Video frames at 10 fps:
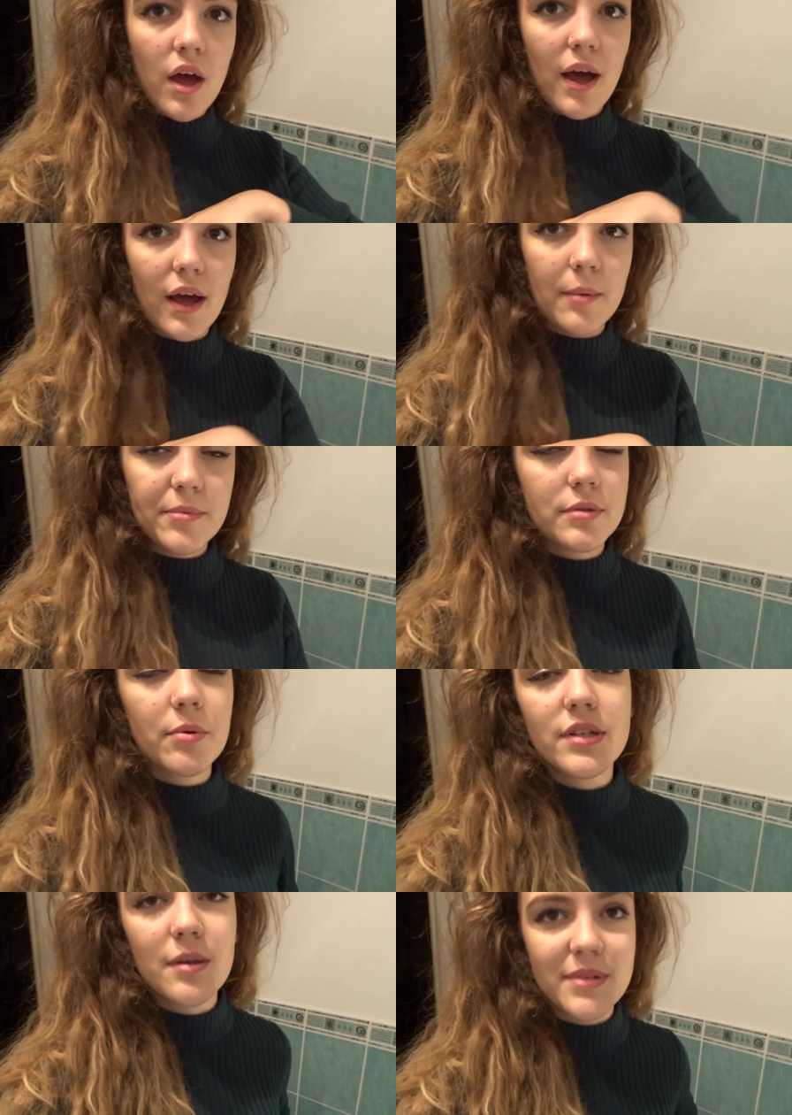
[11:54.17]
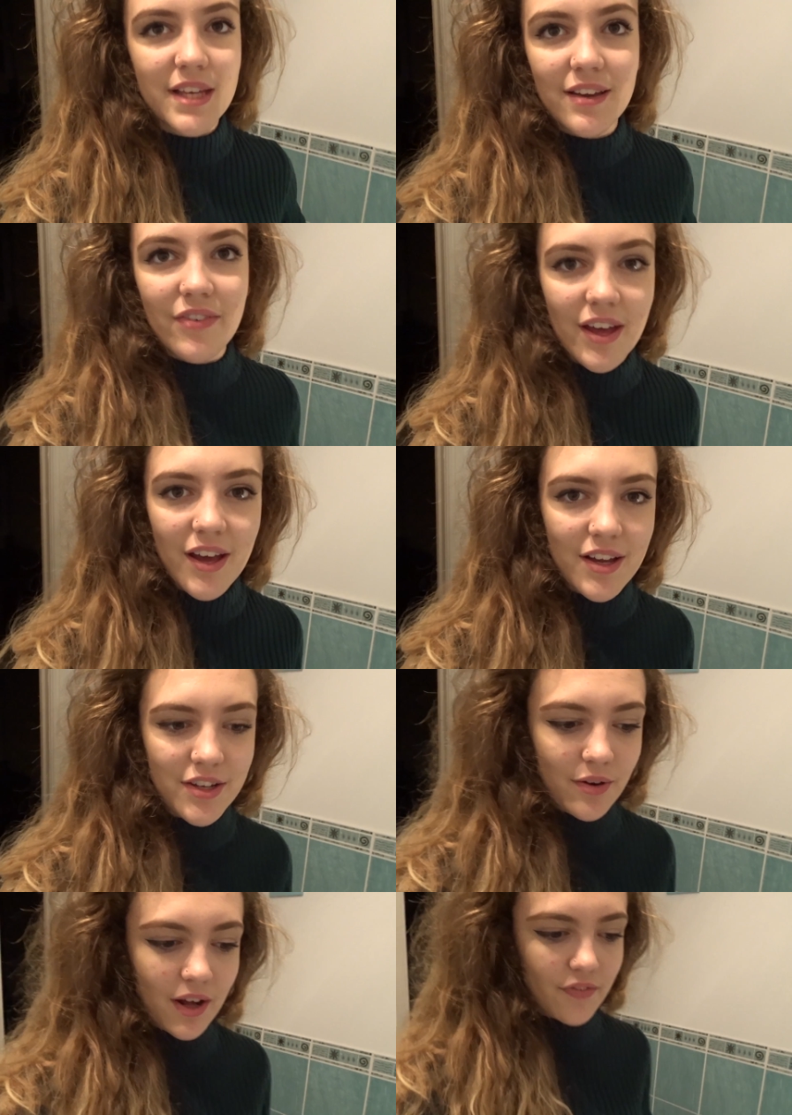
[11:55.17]
Um, just because I'm sick of it. I
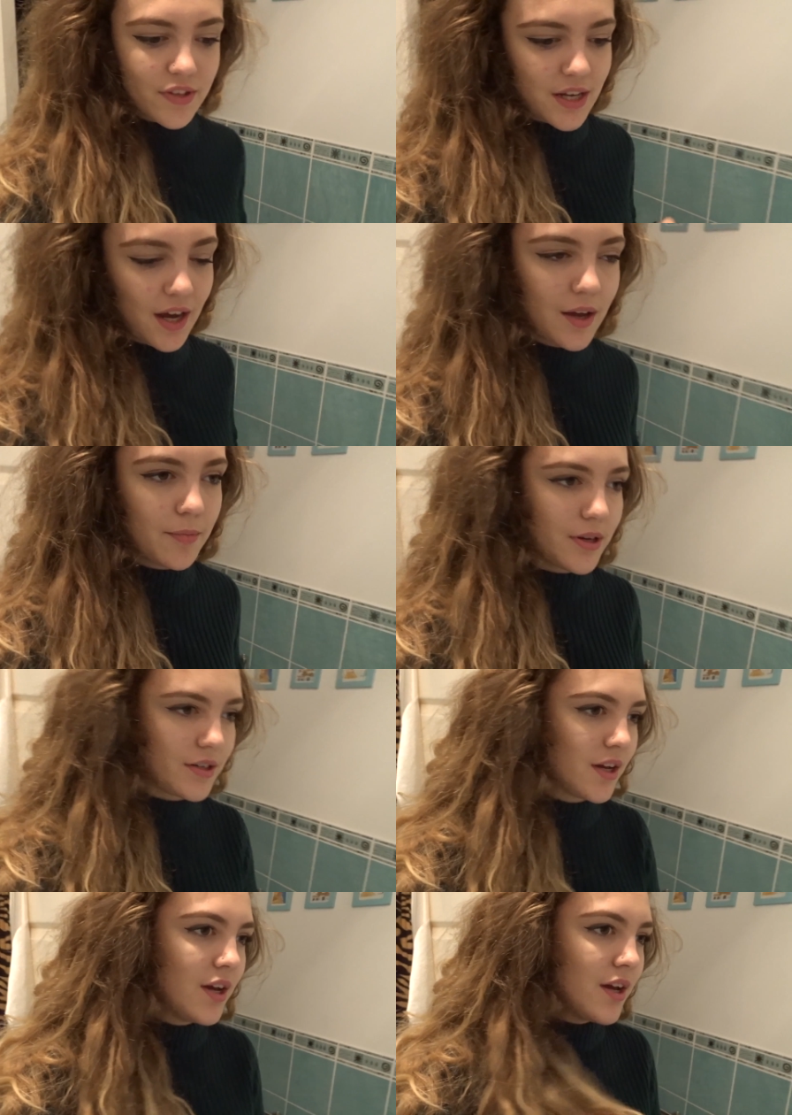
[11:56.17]
don't have the time and